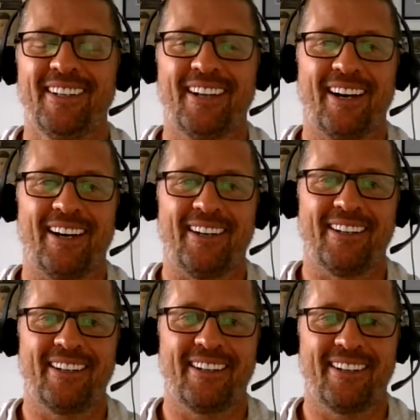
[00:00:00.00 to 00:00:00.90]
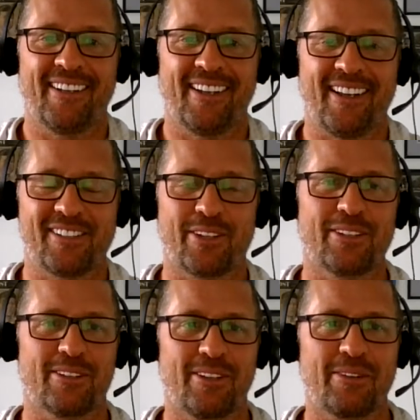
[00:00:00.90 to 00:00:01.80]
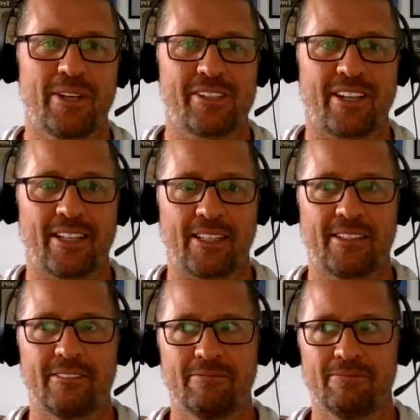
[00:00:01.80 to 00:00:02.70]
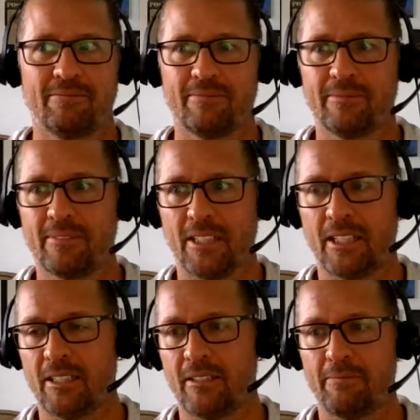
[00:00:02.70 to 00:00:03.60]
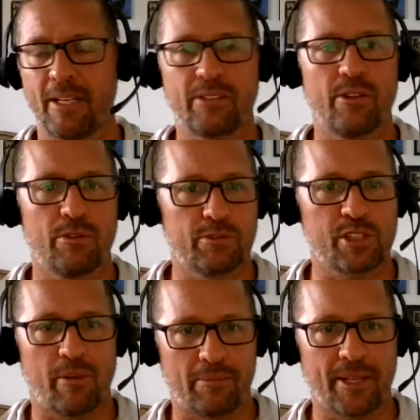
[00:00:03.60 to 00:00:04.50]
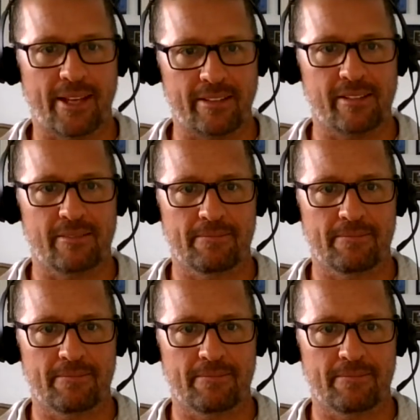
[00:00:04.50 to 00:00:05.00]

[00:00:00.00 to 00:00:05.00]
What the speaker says: And so, long way of saying, like, make no small plans.